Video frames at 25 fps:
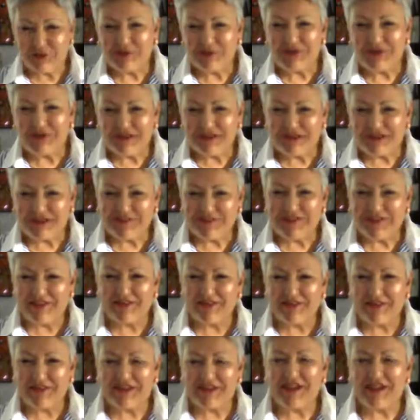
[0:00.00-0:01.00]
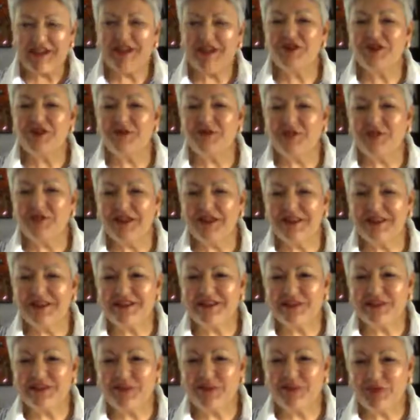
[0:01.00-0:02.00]
believe that meditation
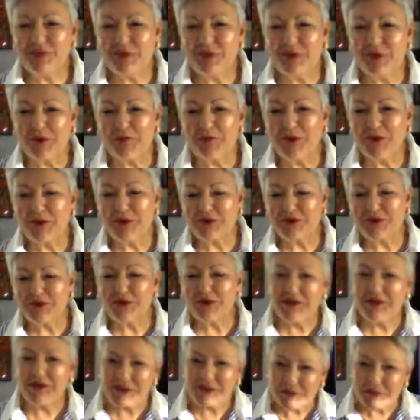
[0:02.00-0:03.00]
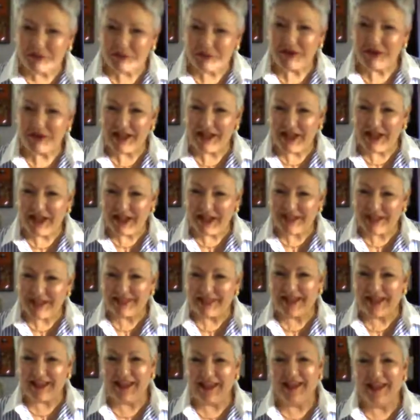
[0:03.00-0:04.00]
plays an important part, so I just want to add
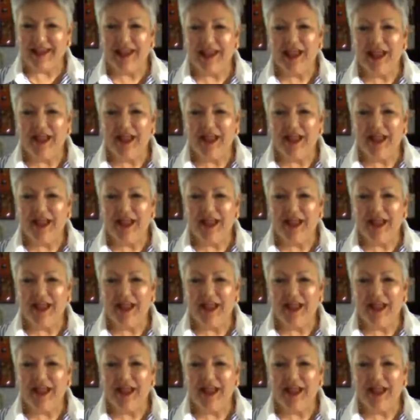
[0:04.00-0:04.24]
that.